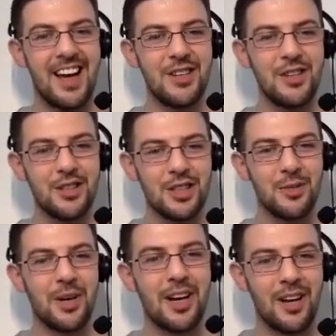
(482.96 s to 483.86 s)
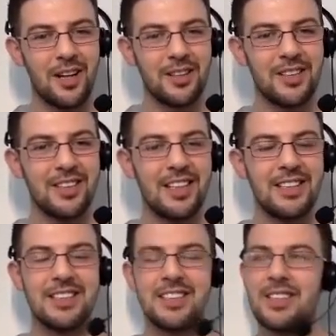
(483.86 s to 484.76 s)
I use this quite a lot.
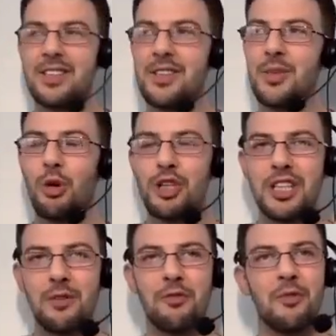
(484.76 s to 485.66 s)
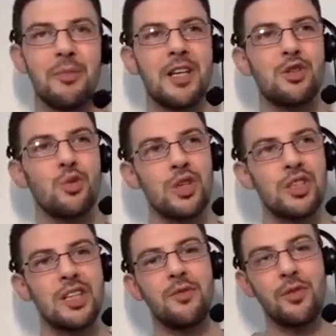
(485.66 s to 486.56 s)
It's what's in it for me. So what's
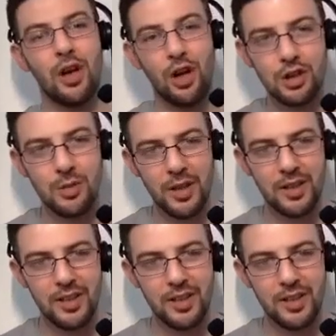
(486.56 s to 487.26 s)
in it for the customer?